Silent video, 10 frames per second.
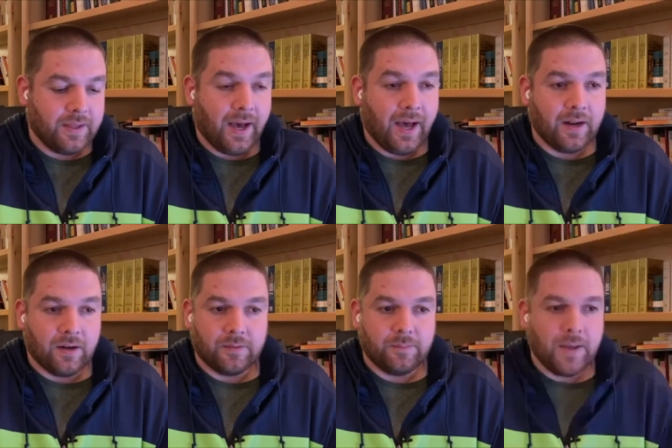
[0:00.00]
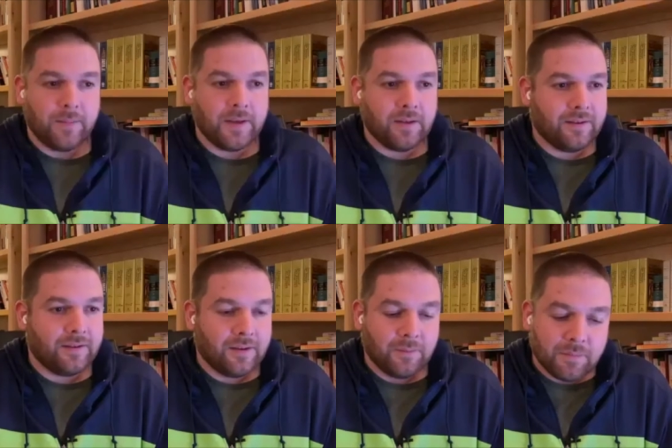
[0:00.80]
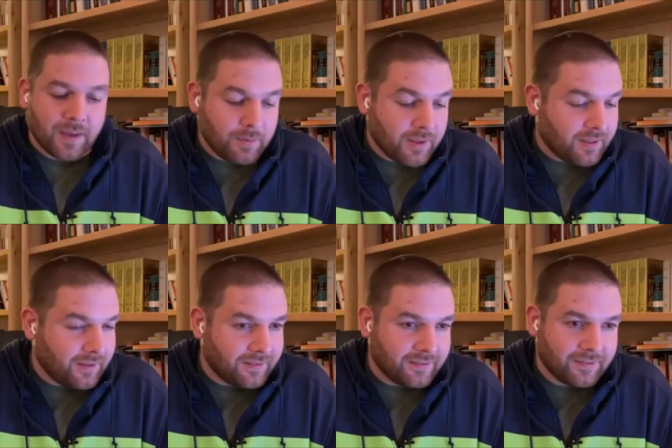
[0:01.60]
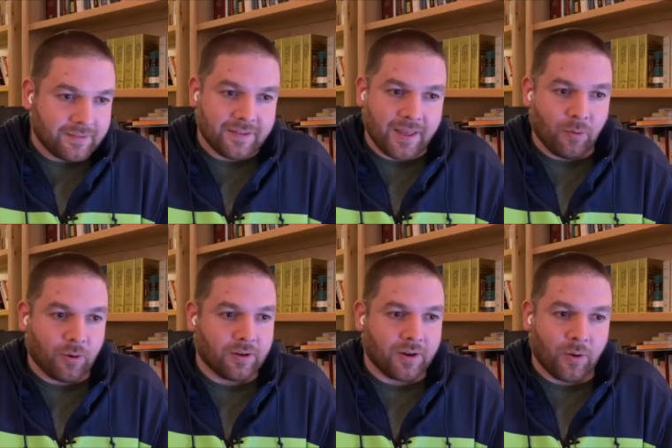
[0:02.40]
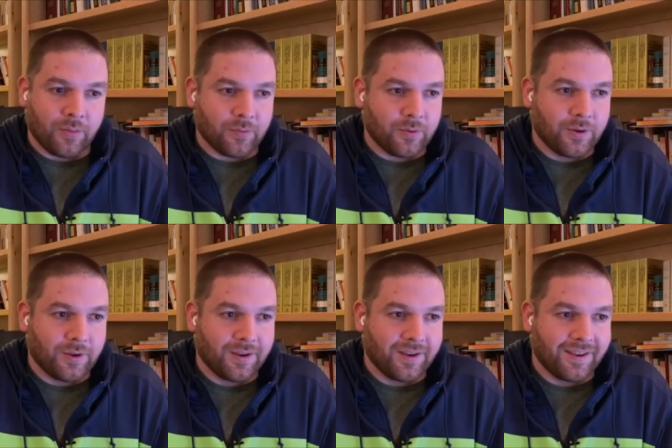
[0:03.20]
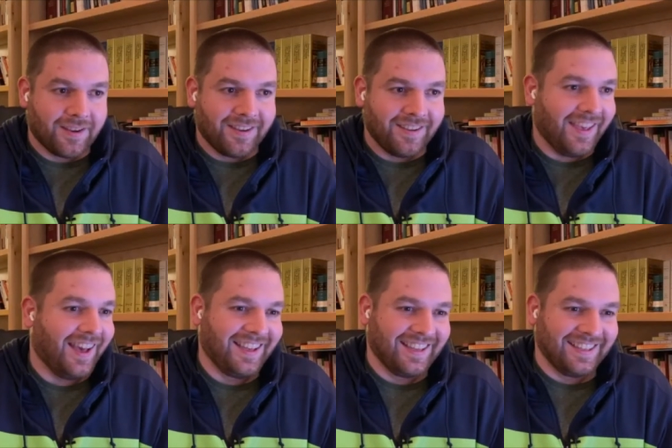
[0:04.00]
Yeah, I don't know. Maybe maybe they were just right. Through, yeah,